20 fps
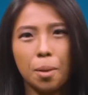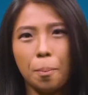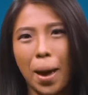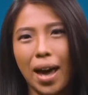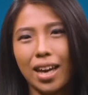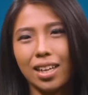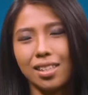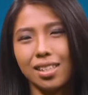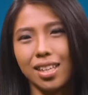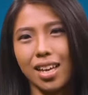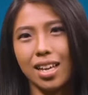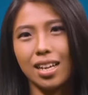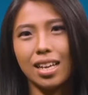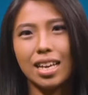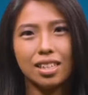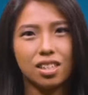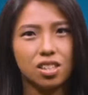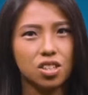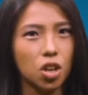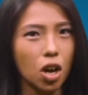the bank
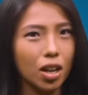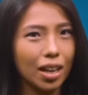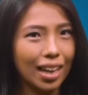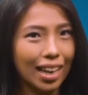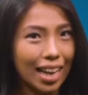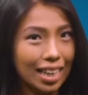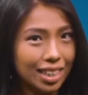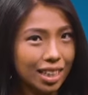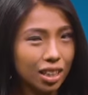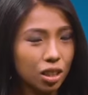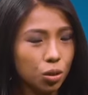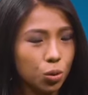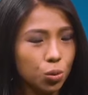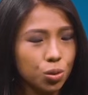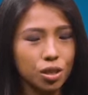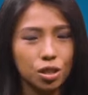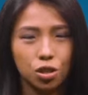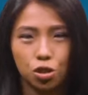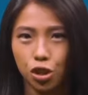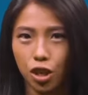said it's not letting
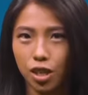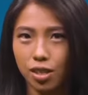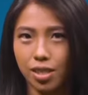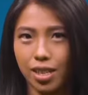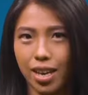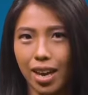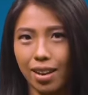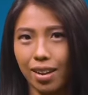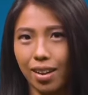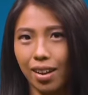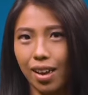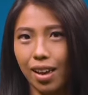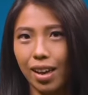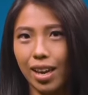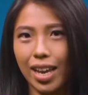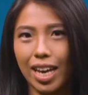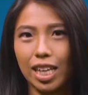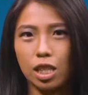loose just yet. It